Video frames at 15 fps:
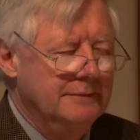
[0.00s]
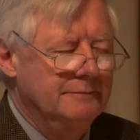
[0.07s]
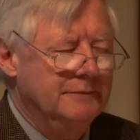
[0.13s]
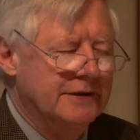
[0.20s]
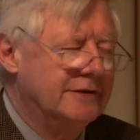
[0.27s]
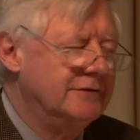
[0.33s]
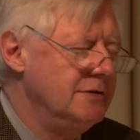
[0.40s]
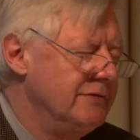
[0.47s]

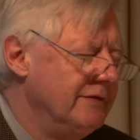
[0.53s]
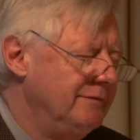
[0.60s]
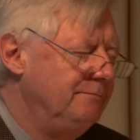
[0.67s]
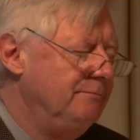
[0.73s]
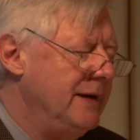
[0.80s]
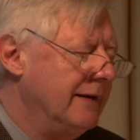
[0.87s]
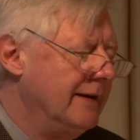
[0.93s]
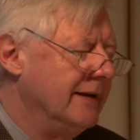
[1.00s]
But a group
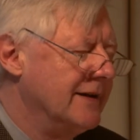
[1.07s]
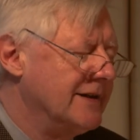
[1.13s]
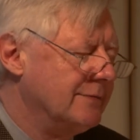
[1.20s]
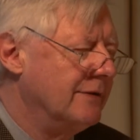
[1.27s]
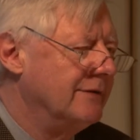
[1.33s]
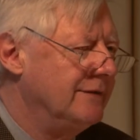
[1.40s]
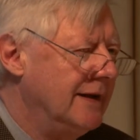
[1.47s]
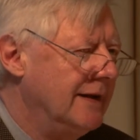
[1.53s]
of burials
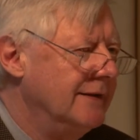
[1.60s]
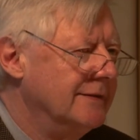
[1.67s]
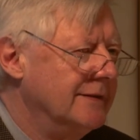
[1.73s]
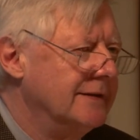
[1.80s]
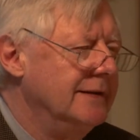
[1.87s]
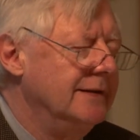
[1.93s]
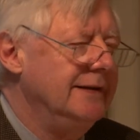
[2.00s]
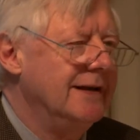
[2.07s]
were found
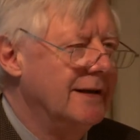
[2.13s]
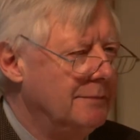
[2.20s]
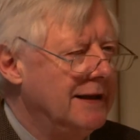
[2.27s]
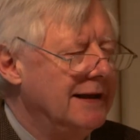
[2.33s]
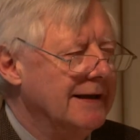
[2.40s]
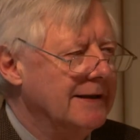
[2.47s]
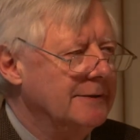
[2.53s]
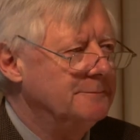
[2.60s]

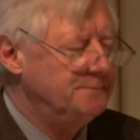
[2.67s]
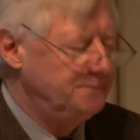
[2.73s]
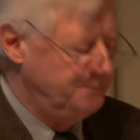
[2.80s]
nearby.